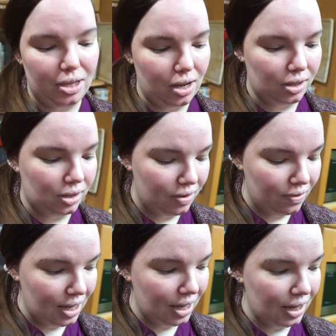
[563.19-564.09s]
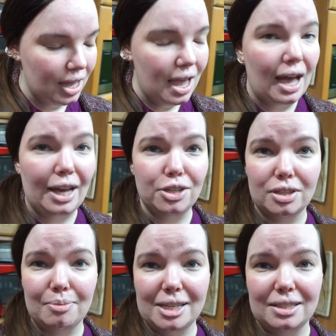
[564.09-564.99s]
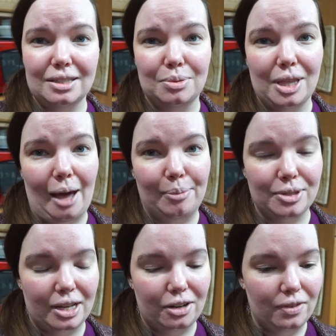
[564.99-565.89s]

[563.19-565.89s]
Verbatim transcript: Young Living. I usually mix this with apple cider